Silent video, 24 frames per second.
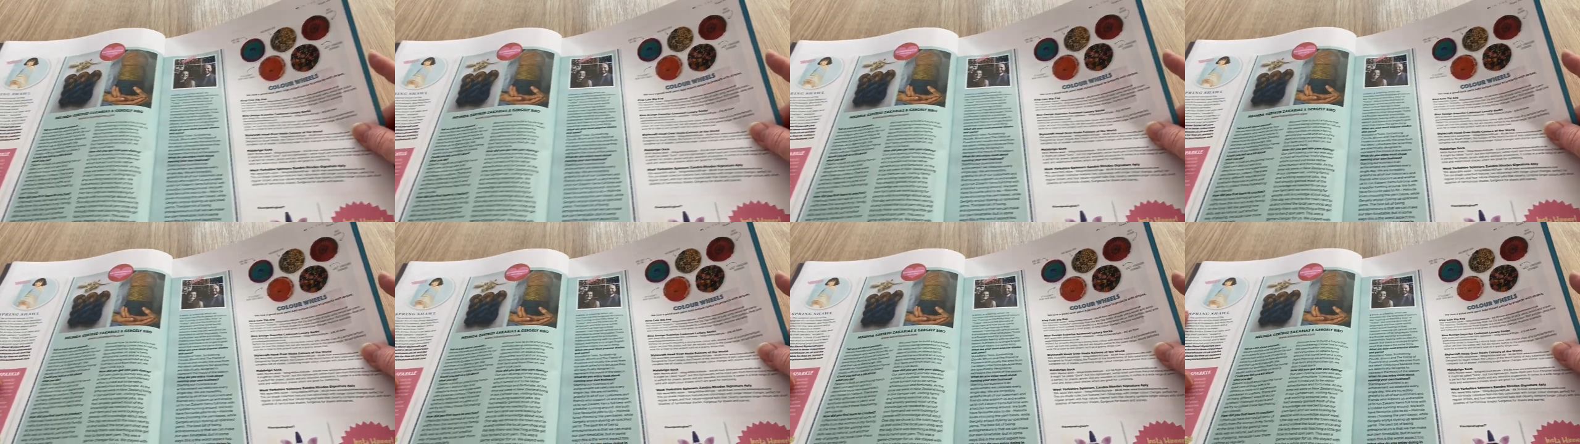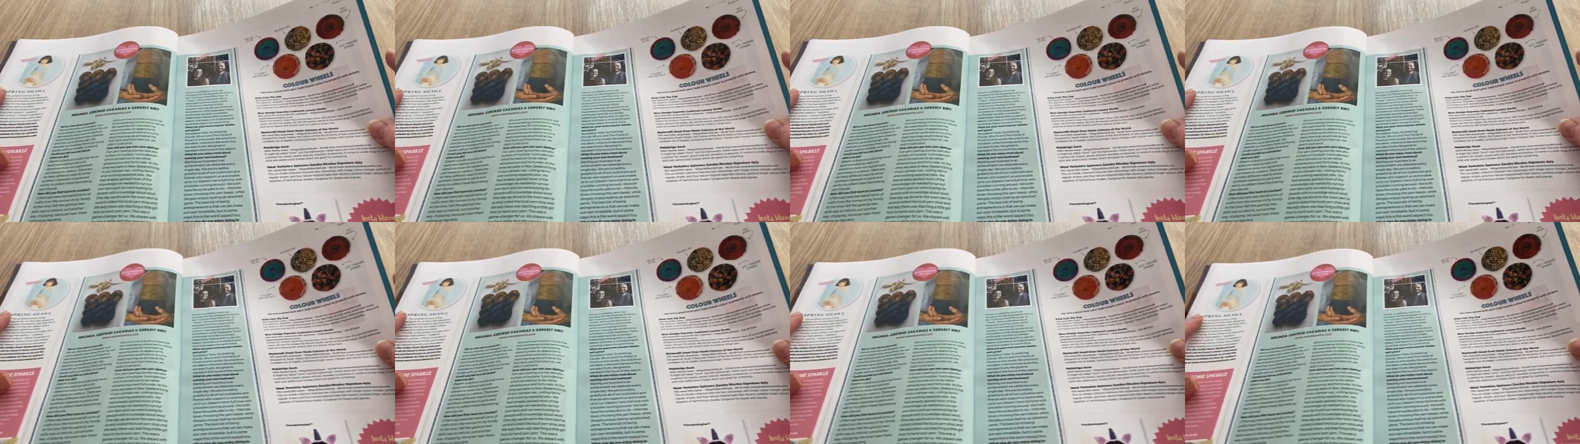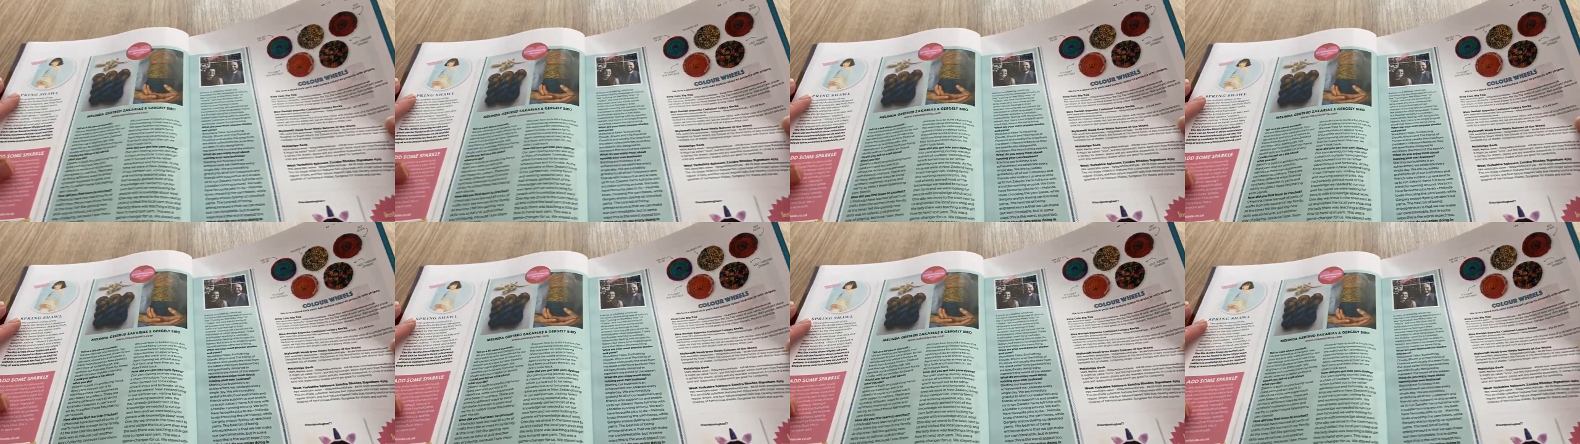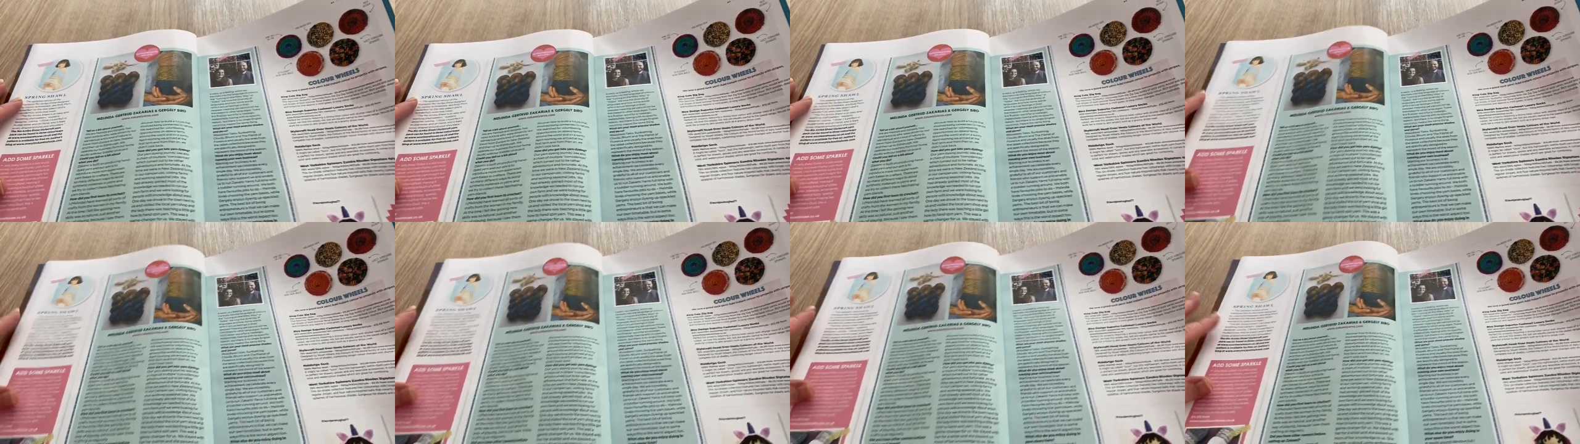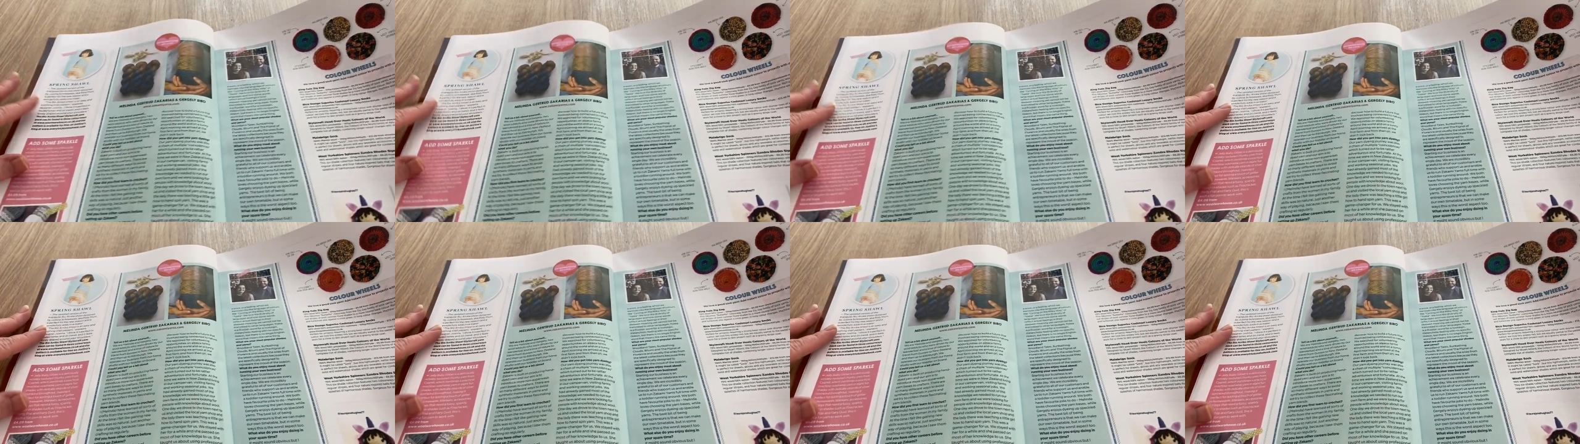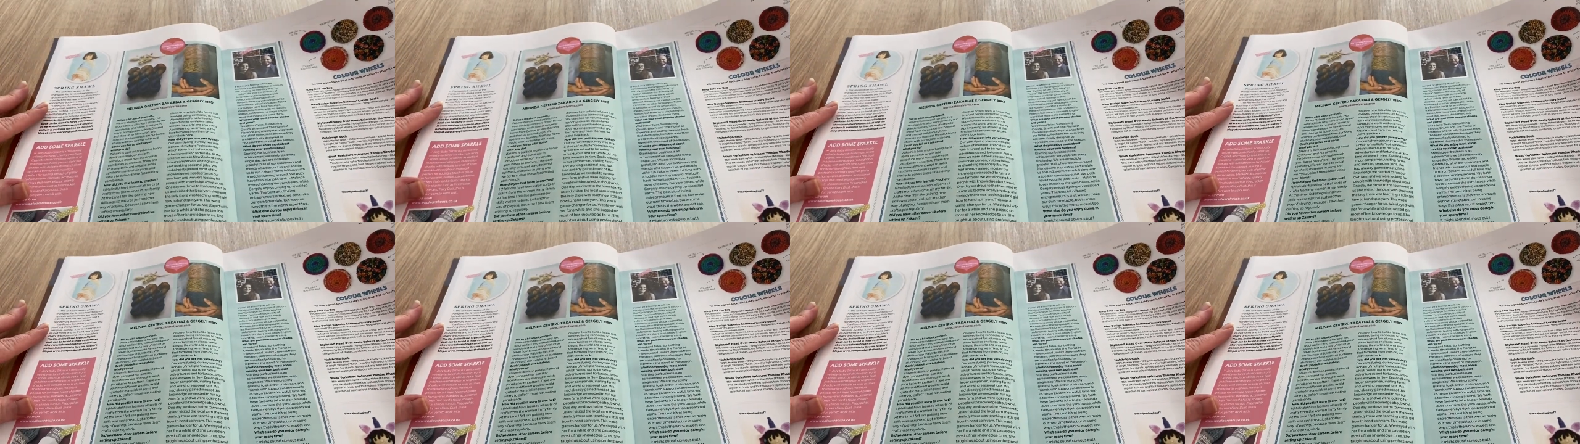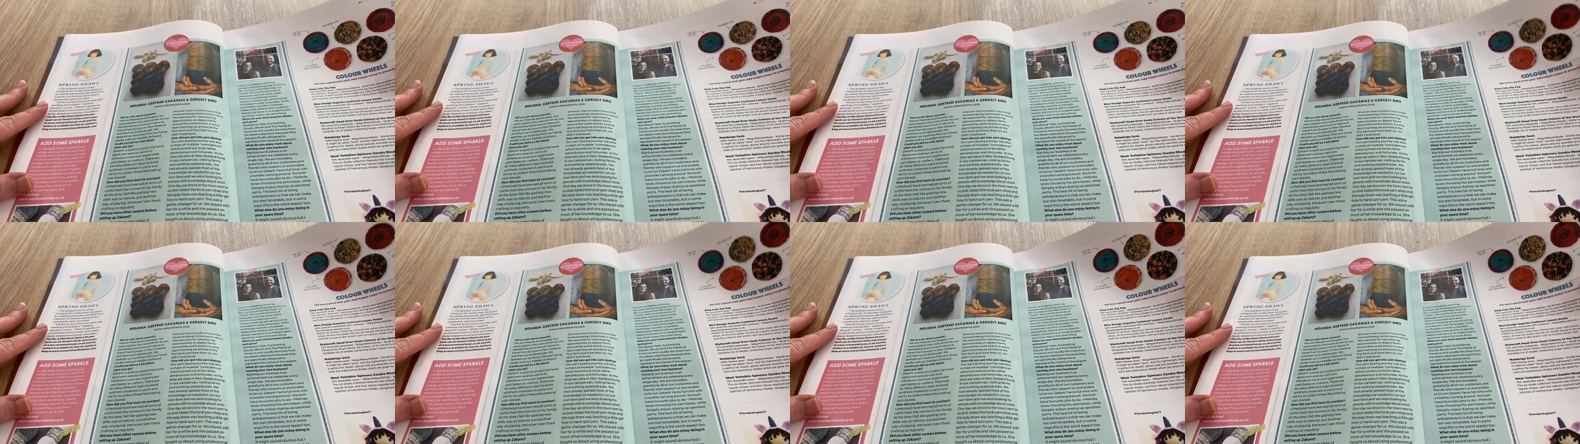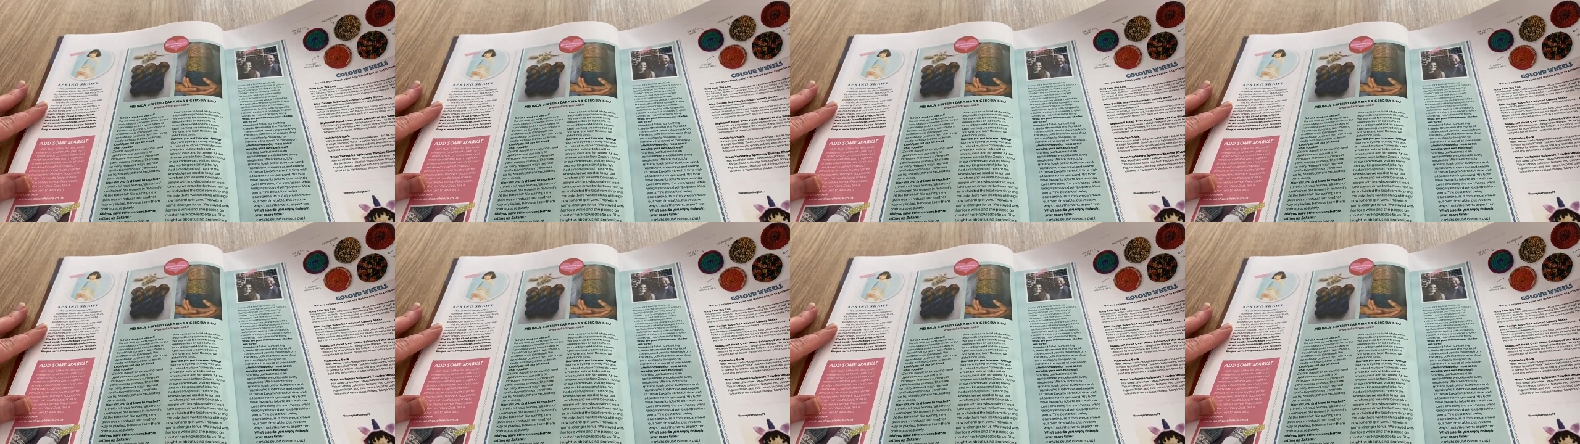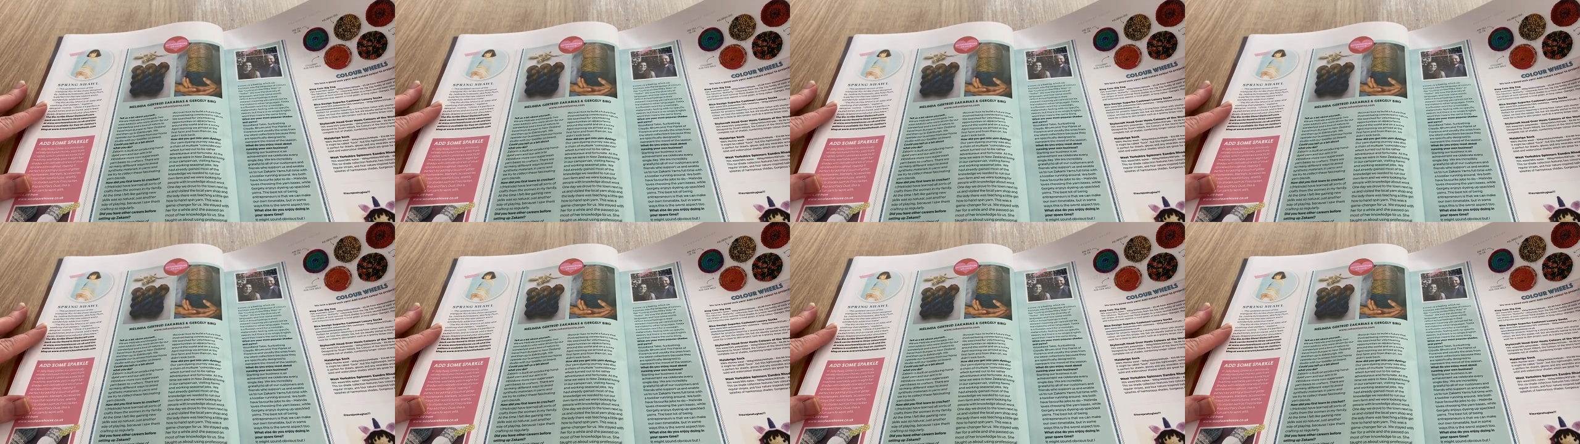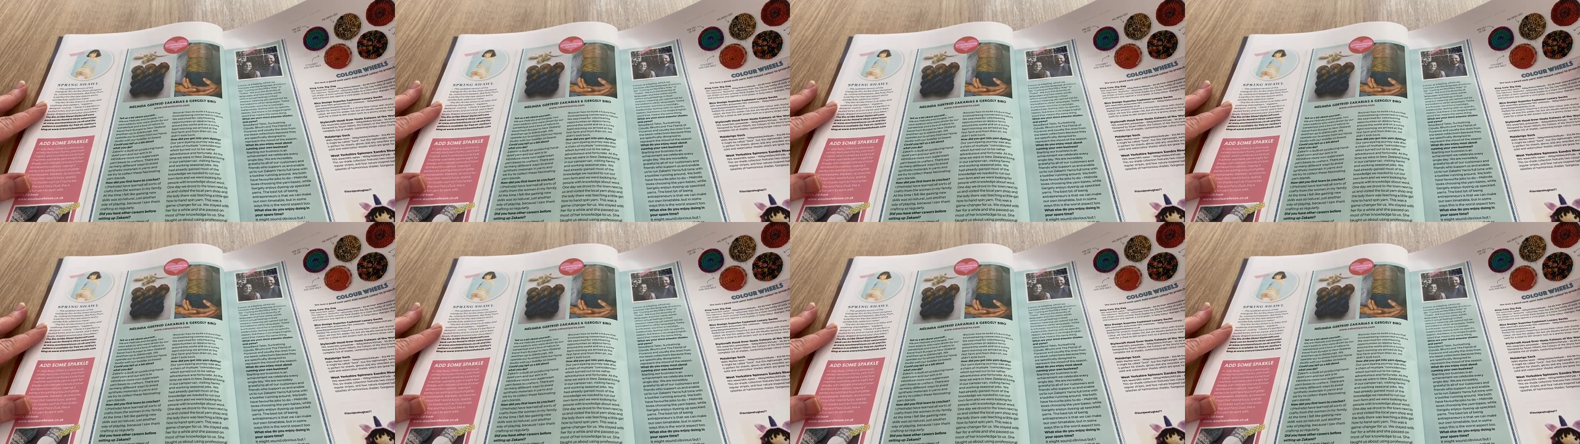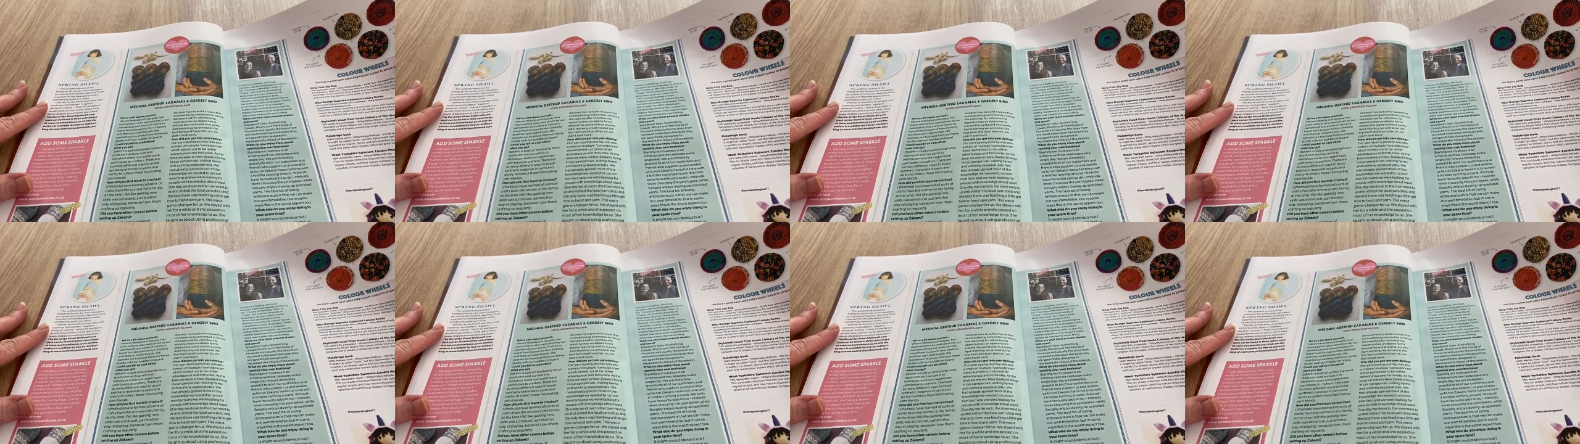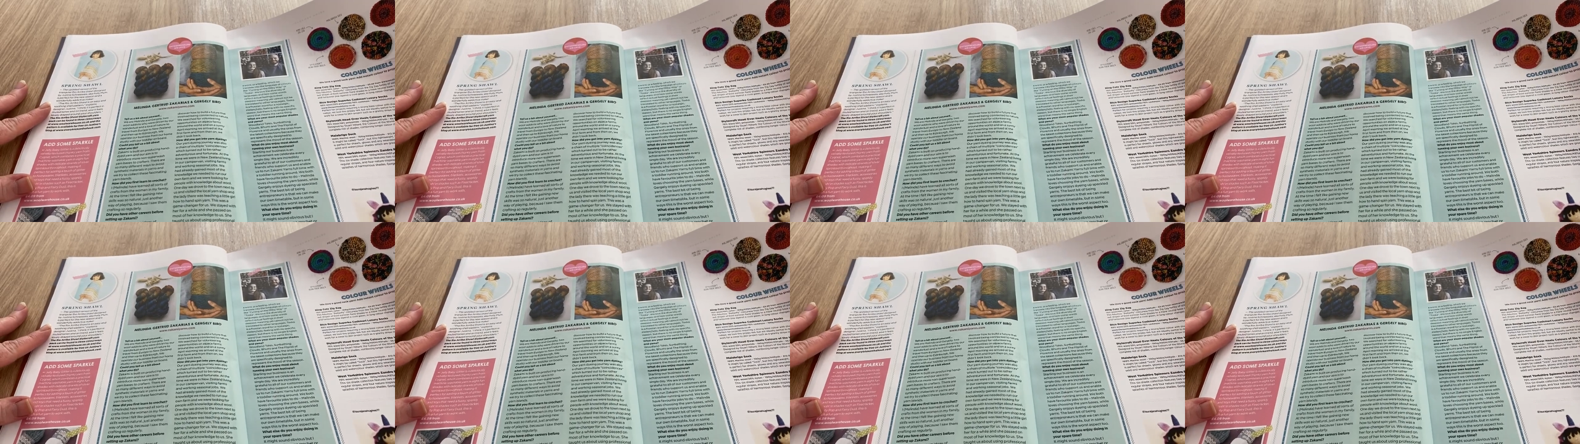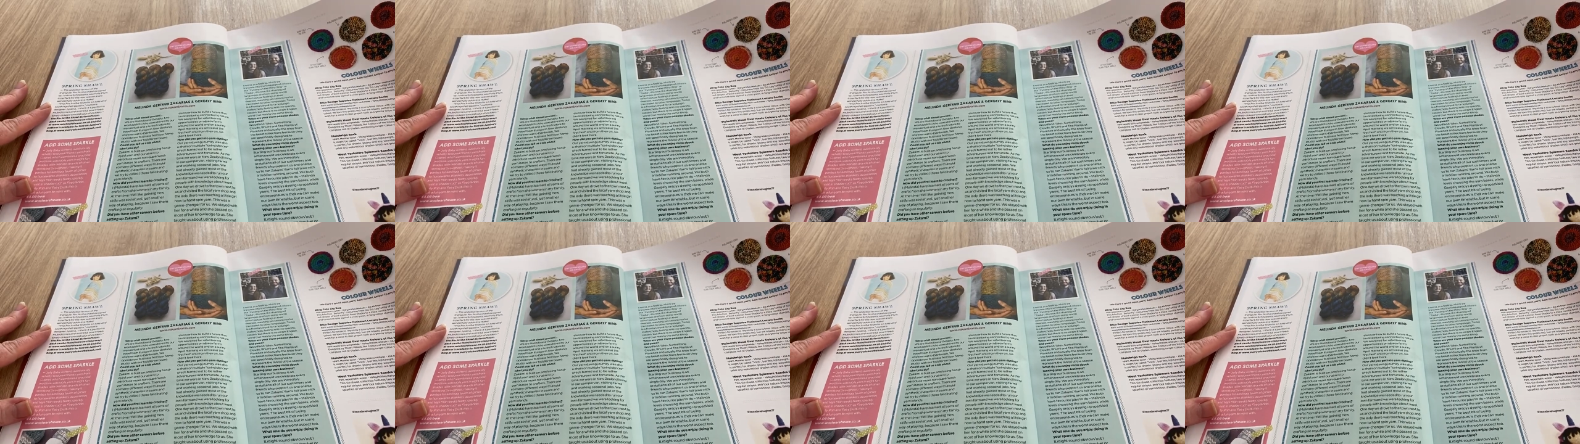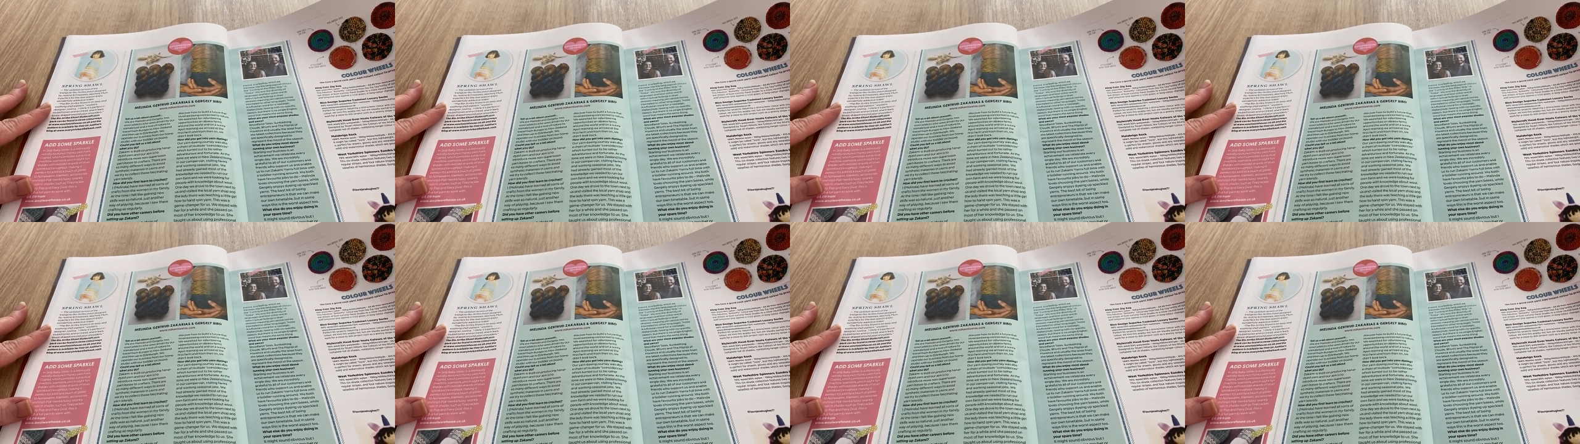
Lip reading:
[unreadable: no face in view]